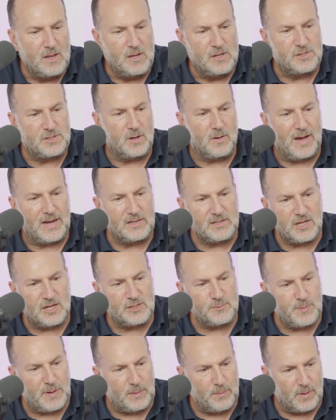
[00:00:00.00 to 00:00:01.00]
So I
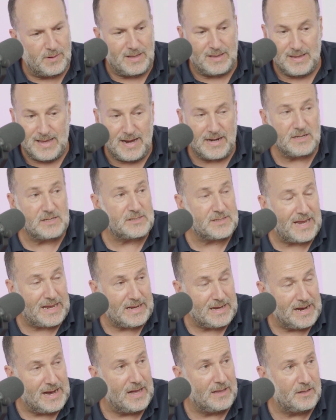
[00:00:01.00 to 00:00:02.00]
teach people a lot of
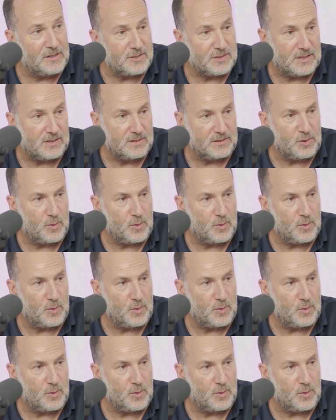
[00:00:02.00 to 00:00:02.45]
psychology.